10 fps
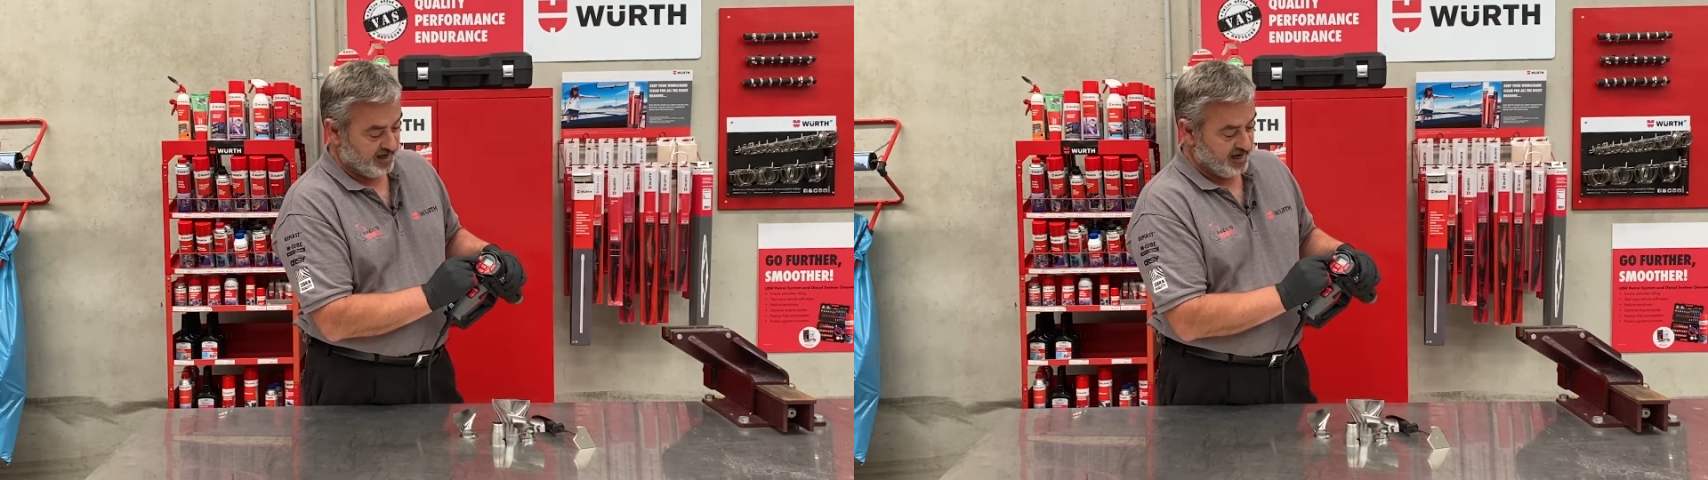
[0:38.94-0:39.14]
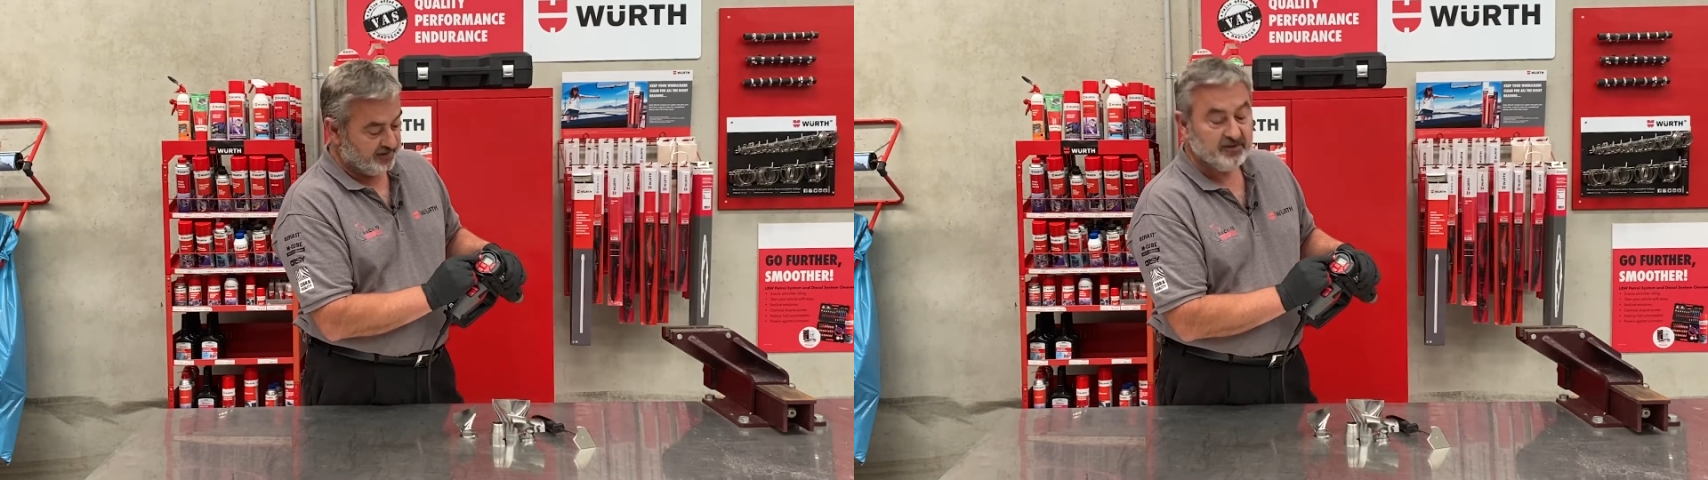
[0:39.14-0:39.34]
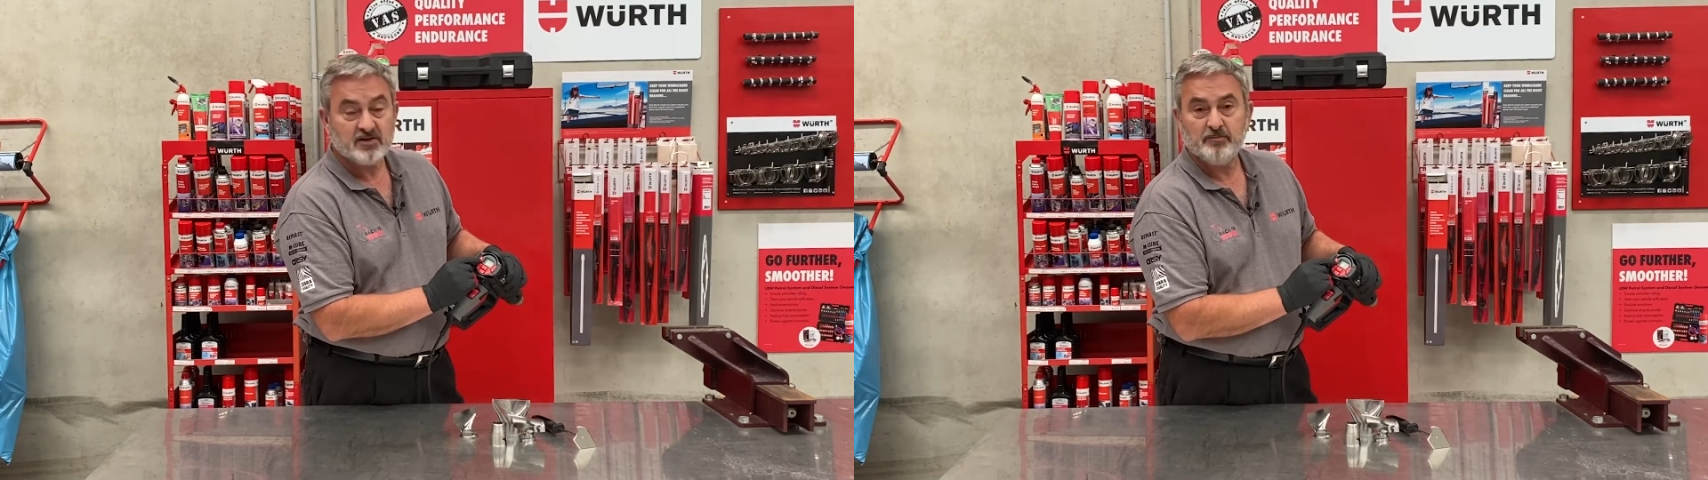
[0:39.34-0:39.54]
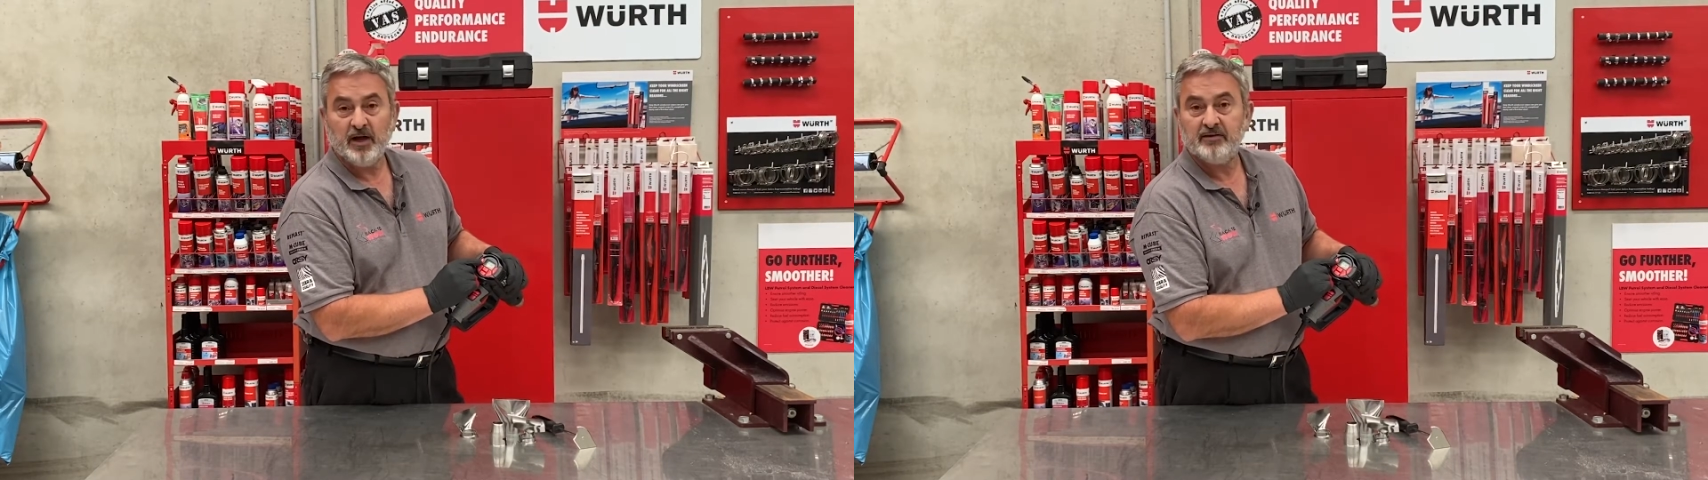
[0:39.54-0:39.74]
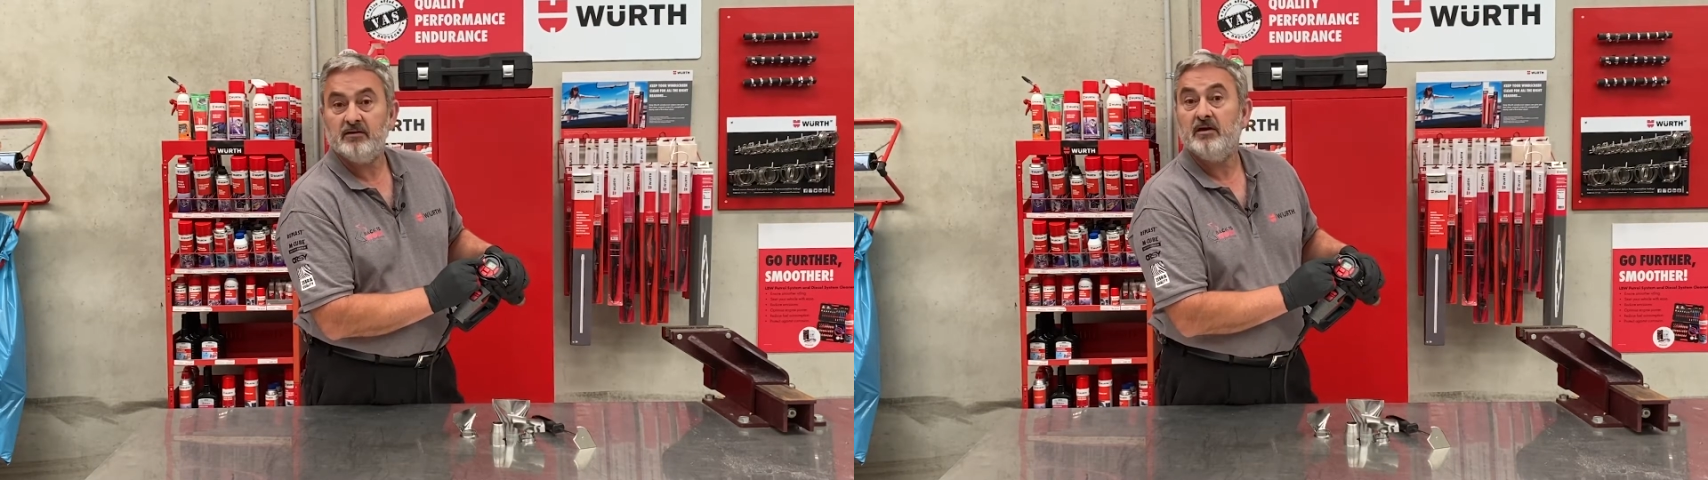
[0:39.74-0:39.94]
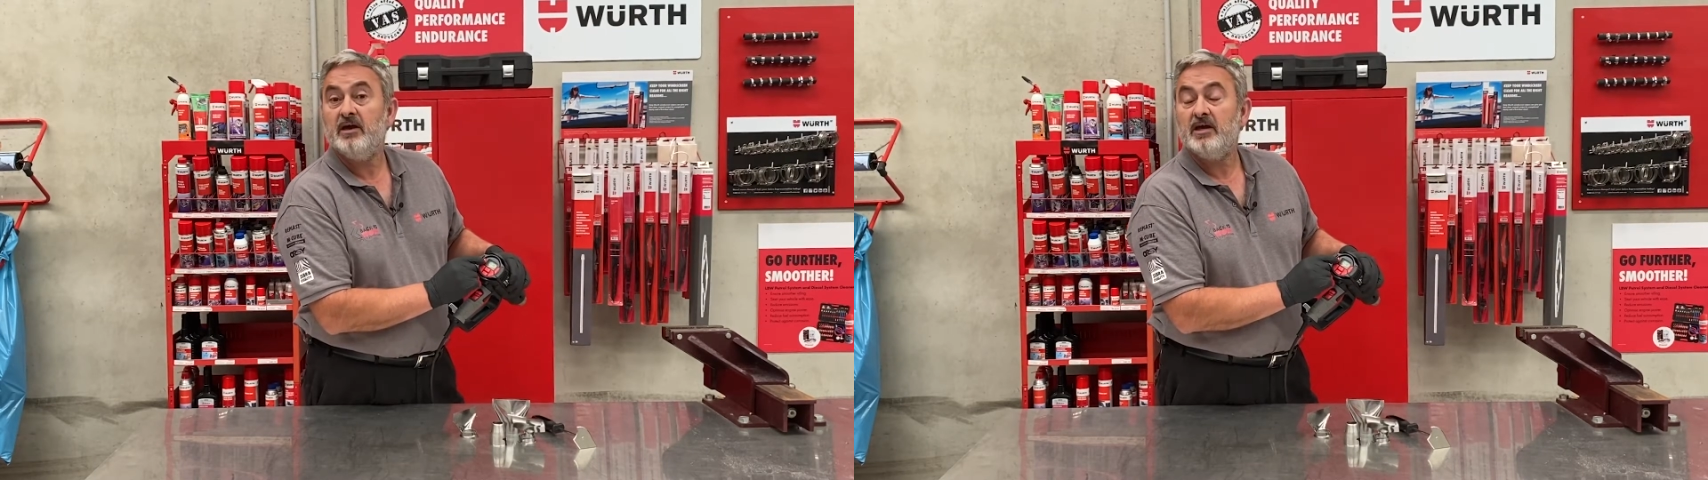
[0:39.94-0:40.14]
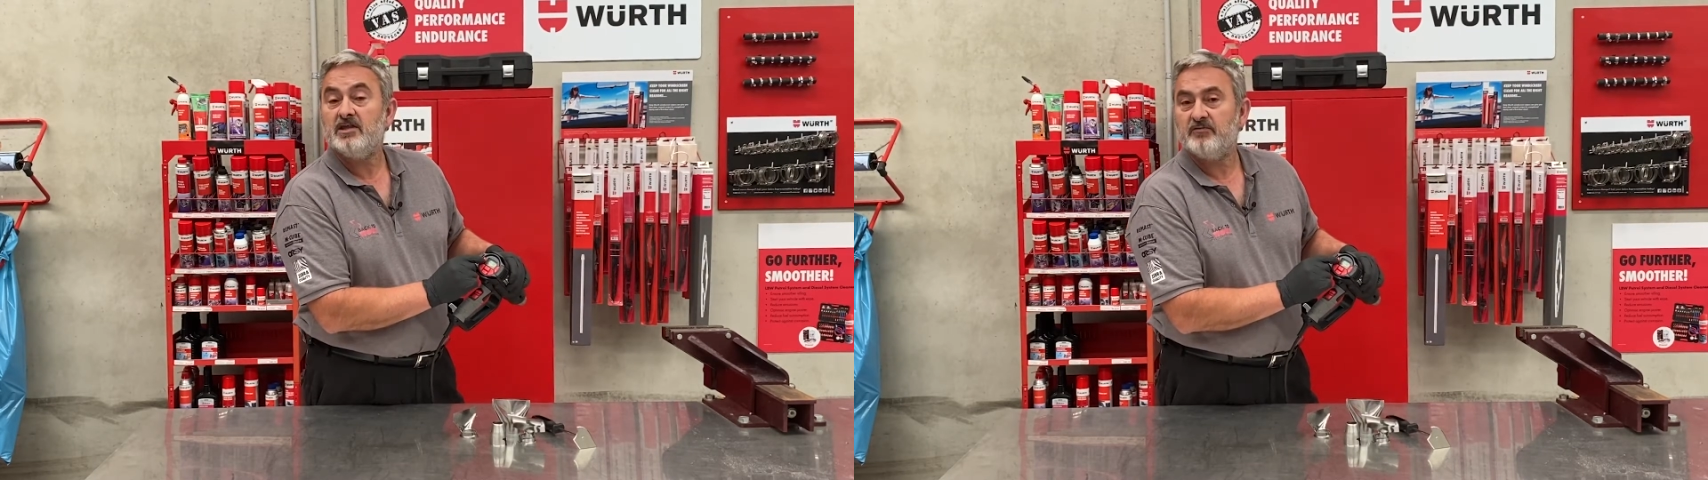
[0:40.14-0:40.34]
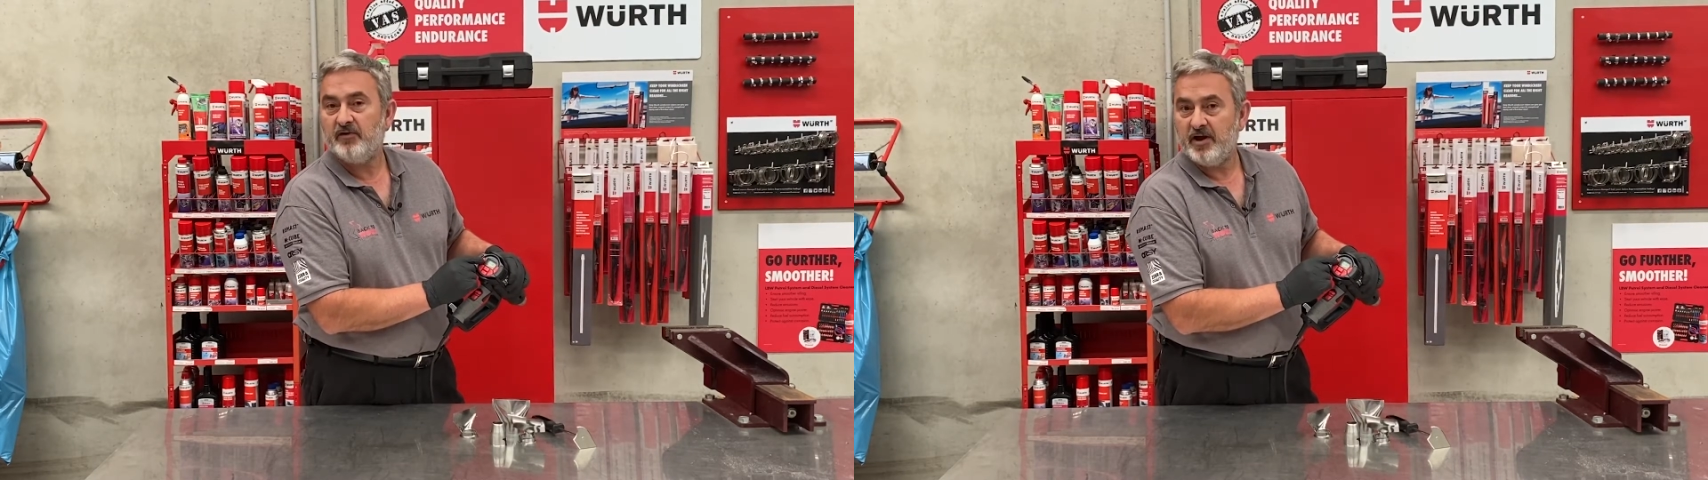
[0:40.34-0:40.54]
And this button
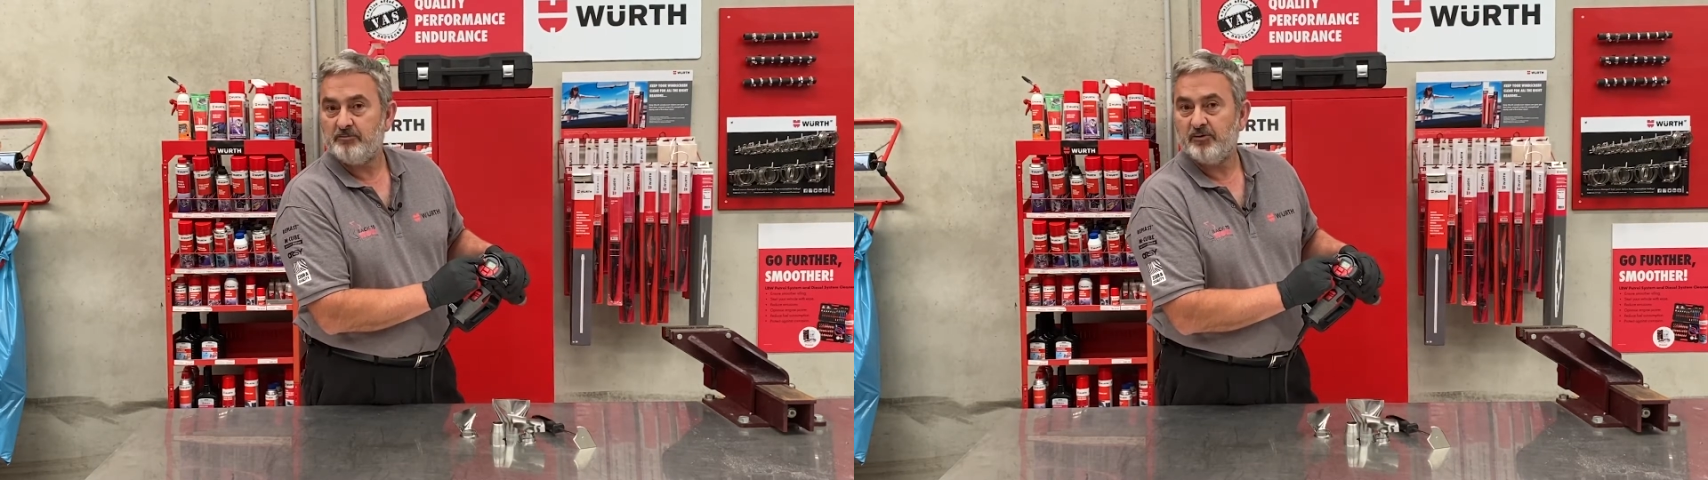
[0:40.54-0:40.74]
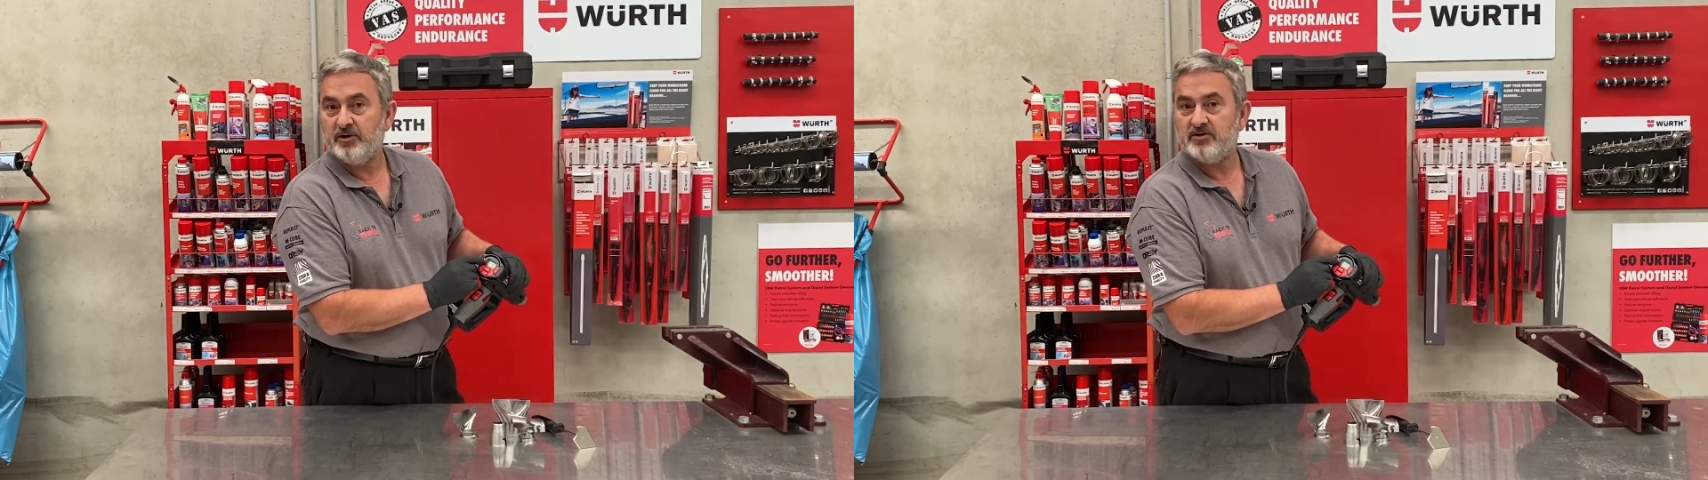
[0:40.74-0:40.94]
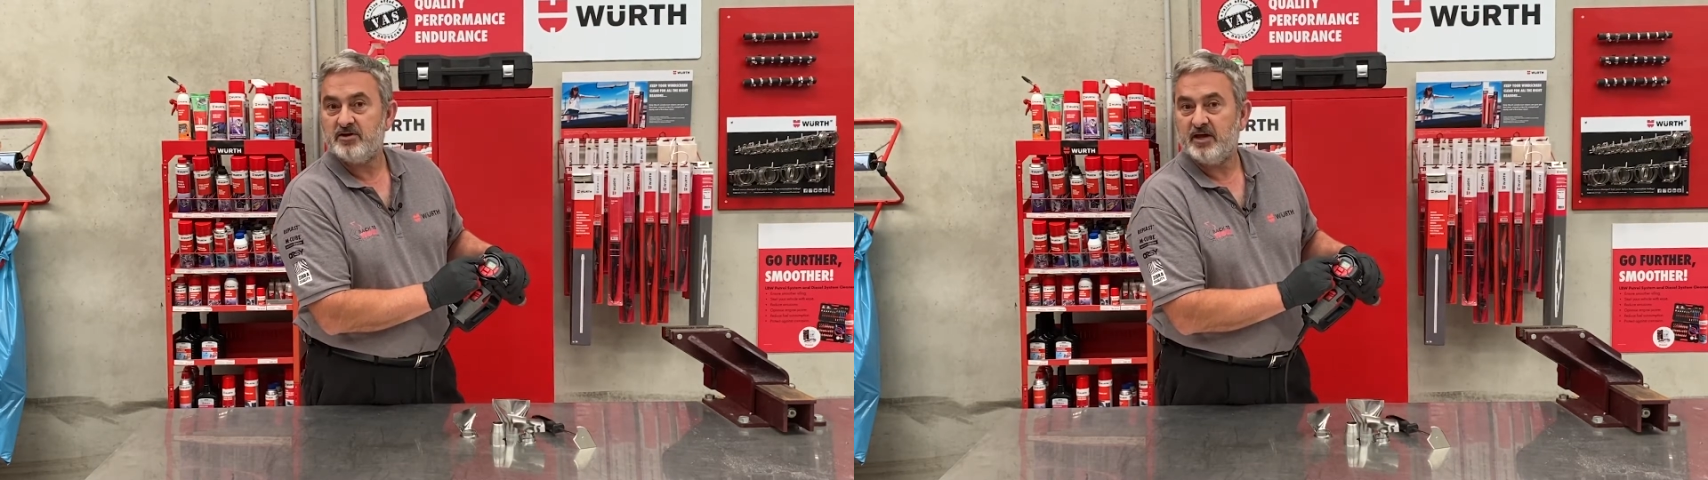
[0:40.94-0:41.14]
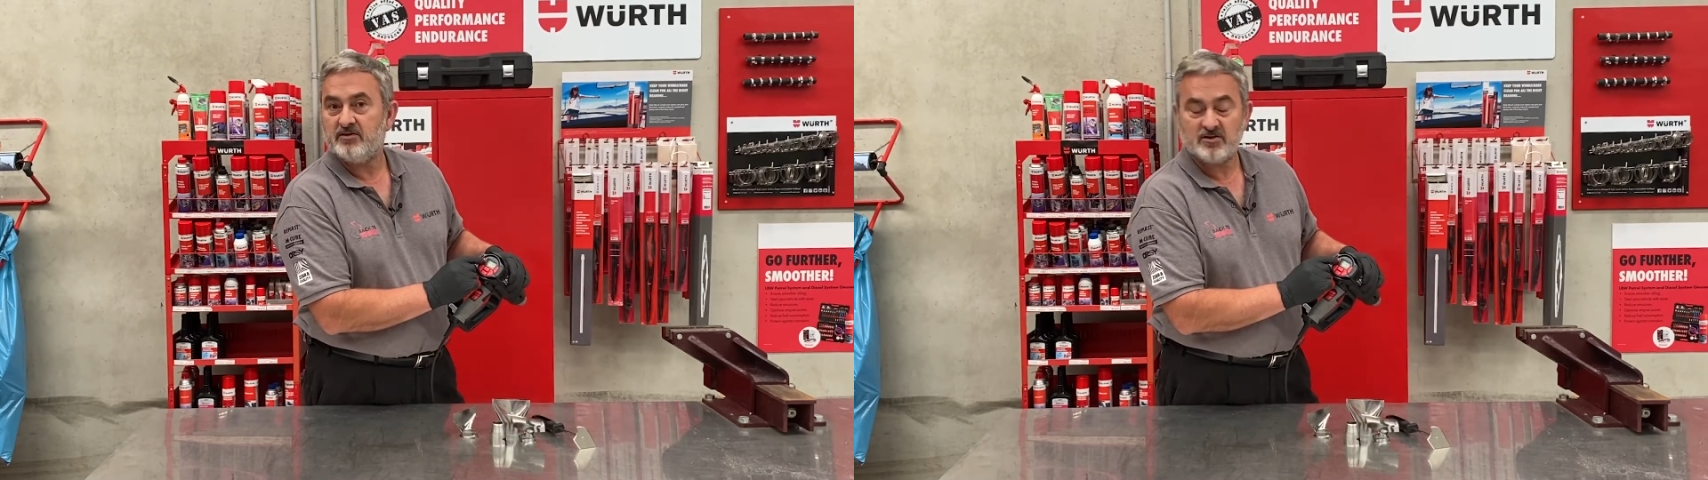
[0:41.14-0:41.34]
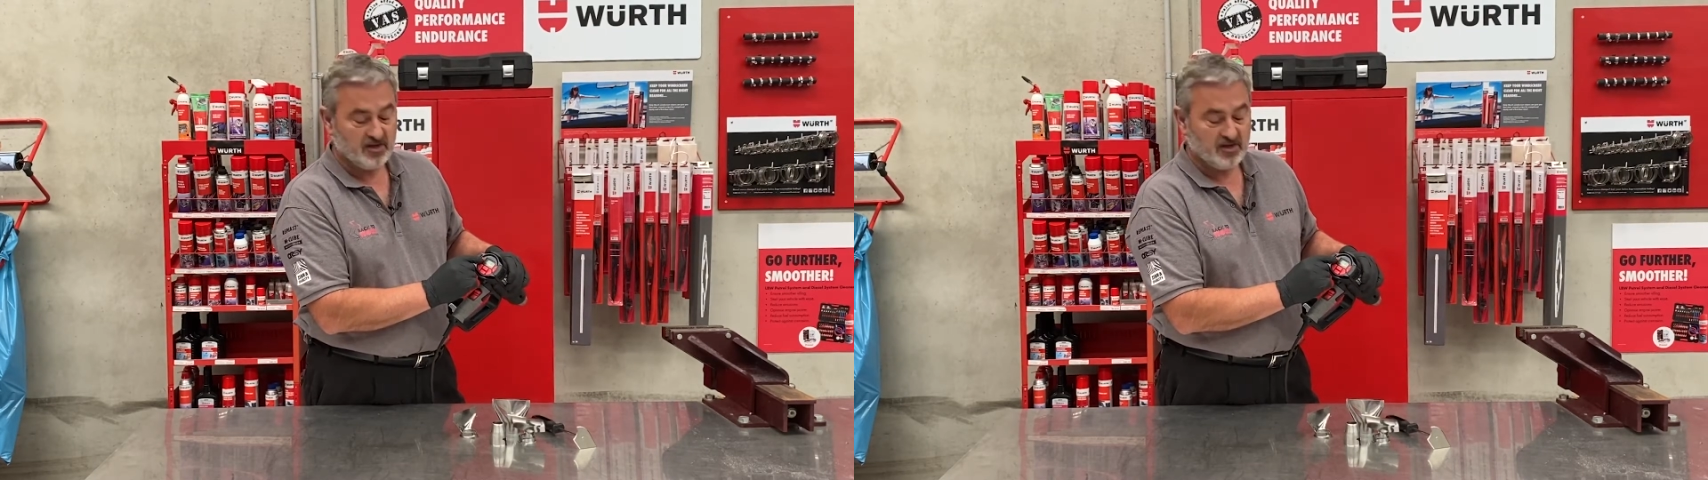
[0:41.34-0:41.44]
is for our presets.